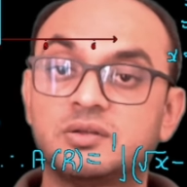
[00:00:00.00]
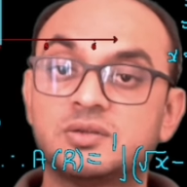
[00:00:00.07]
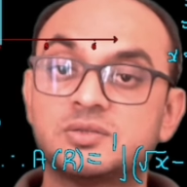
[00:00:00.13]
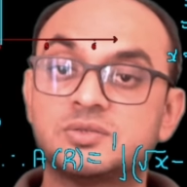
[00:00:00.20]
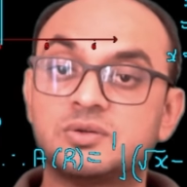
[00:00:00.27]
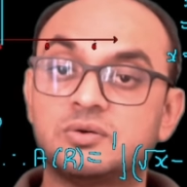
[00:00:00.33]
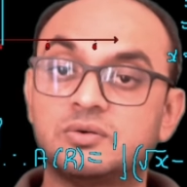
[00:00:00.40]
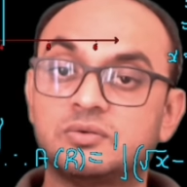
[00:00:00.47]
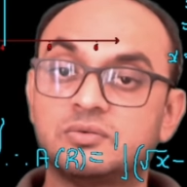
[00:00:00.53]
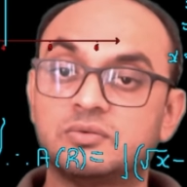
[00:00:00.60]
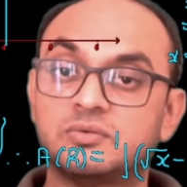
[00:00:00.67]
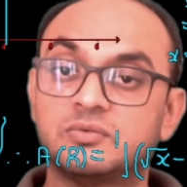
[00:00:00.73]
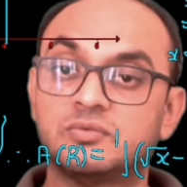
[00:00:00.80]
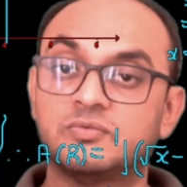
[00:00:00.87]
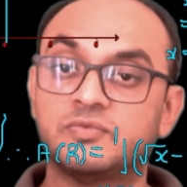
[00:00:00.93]
So
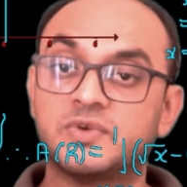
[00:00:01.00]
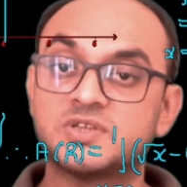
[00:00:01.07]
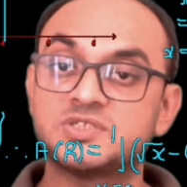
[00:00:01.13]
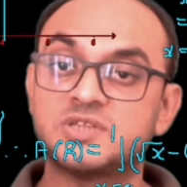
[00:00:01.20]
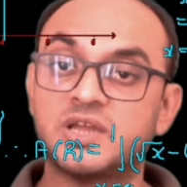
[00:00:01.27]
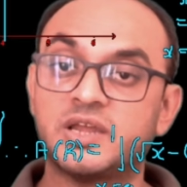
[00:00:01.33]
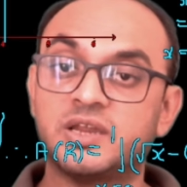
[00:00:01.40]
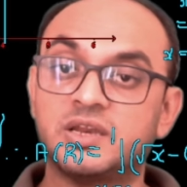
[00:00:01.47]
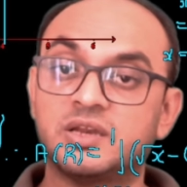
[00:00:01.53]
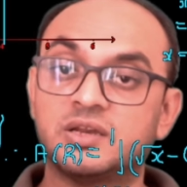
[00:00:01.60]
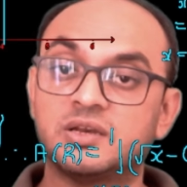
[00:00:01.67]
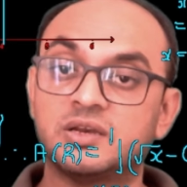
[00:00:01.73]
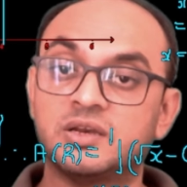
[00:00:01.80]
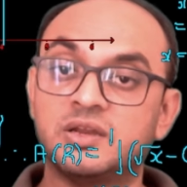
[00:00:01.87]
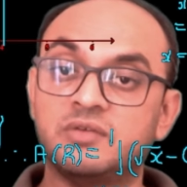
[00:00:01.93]
first I
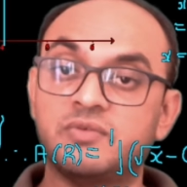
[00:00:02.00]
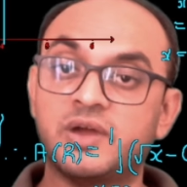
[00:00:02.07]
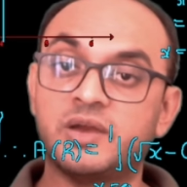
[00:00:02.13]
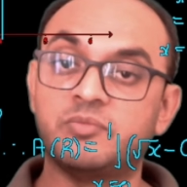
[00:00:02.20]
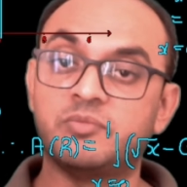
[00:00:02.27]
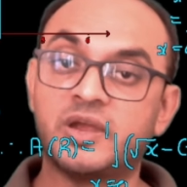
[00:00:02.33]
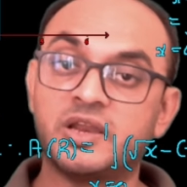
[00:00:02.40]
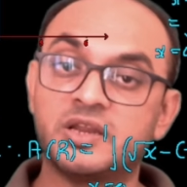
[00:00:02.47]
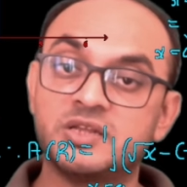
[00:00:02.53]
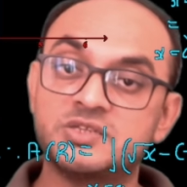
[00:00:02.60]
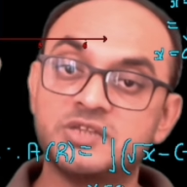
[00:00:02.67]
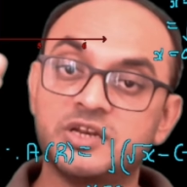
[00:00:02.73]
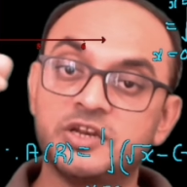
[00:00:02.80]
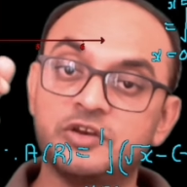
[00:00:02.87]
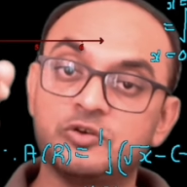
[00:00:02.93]
divide my
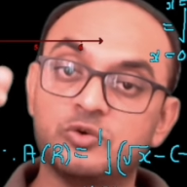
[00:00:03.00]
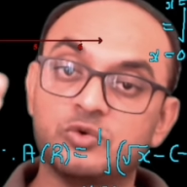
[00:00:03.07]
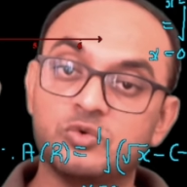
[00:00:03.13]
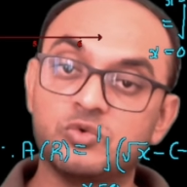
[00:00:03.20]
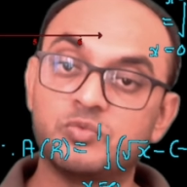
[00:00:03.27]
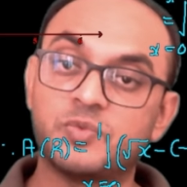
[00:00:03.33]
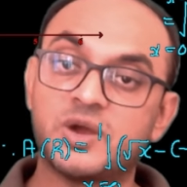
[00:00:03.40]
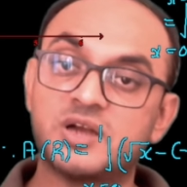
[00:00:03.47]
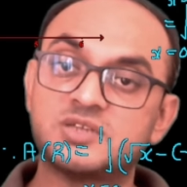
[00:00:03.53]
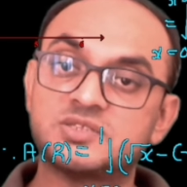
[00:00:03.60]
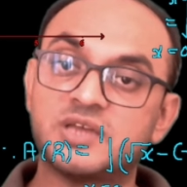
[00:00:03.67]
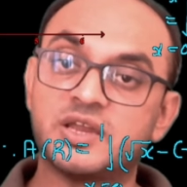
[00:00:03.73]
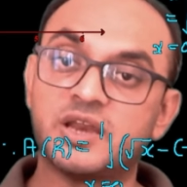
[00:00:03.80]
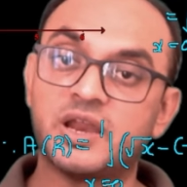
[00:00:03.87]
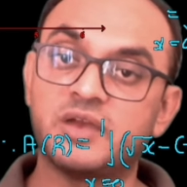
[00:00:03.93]
region into two parts.
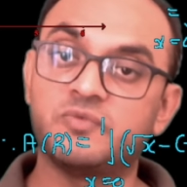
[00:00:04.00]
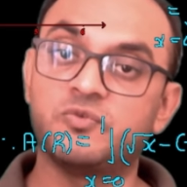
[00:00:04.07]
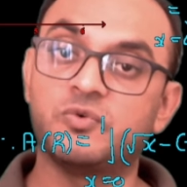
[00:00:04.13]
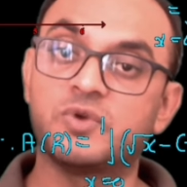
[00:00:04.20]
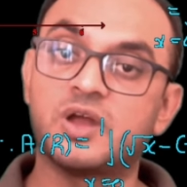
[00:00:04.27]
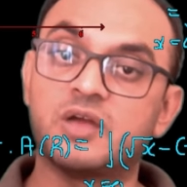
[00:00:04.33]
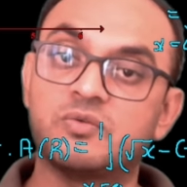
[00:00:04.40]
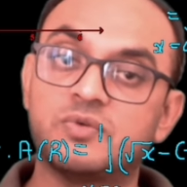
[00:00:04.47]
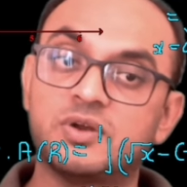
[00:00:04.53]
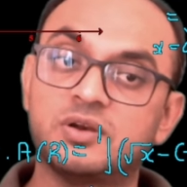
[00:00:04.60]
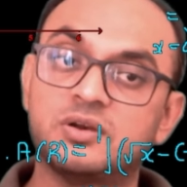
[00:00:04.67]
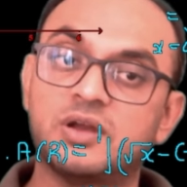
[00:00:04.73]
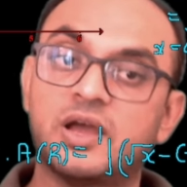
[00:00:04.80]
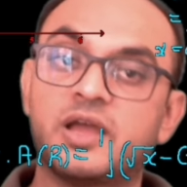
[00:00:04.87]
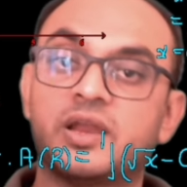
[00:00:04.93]
I write for
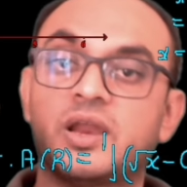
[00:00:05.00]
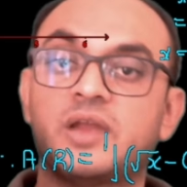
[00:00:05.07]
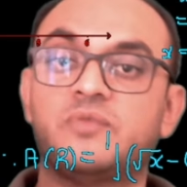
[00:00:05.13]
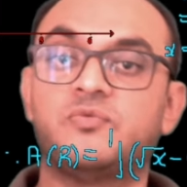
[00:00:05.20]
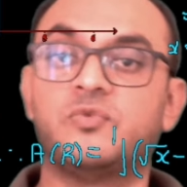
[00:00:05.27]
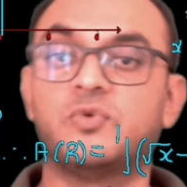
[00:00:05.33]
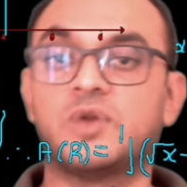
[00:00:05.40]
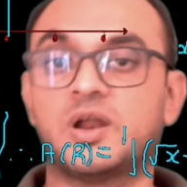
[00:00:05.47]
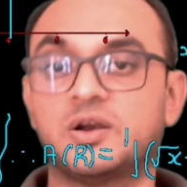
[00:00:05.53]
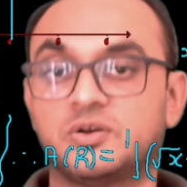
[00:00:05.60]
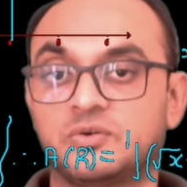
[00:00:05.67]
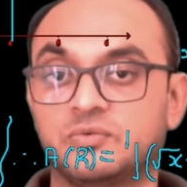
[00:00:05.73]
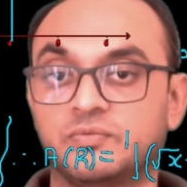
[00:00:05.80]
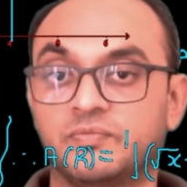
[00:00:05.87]
r1, I write for r2.